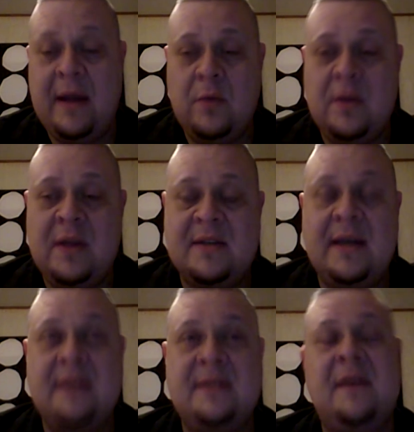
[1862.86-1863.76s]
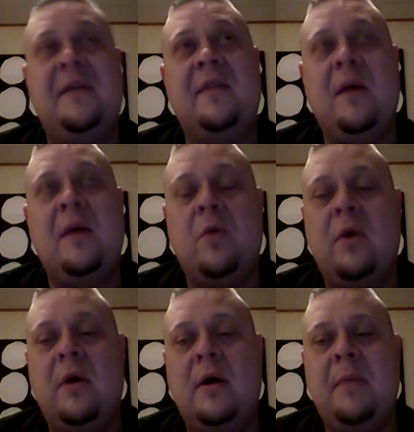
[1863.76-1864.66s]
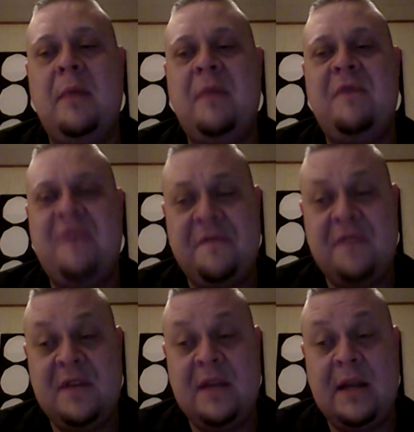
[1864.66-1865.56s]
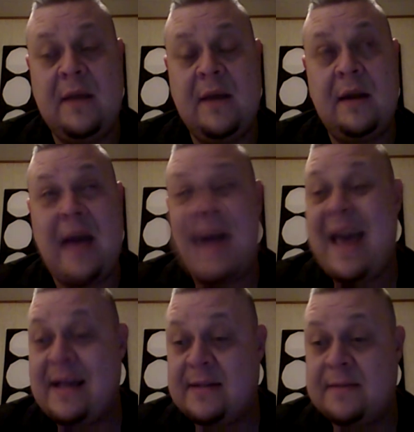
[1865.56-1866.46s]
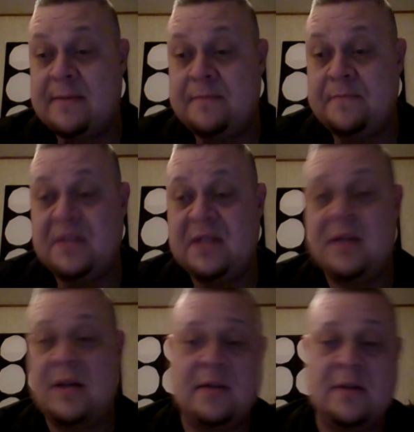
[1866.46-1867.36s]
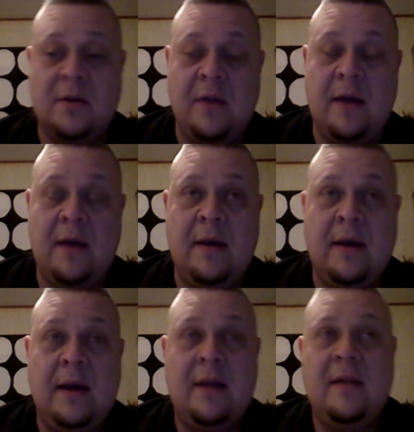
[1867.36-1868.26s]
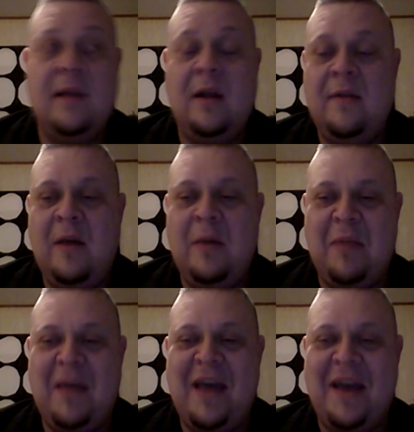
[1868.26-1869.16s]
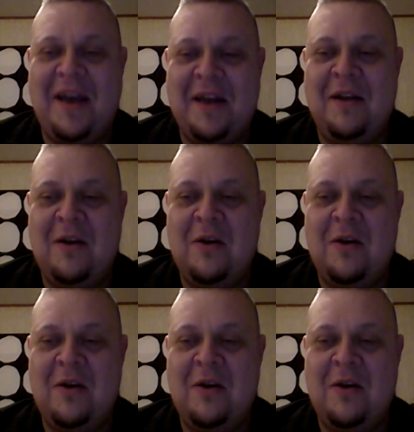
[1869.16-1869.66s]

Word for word: it with his kids. I think they were uh, maybe 15 and then eight, his sons. So they they'll, they'll be playing it along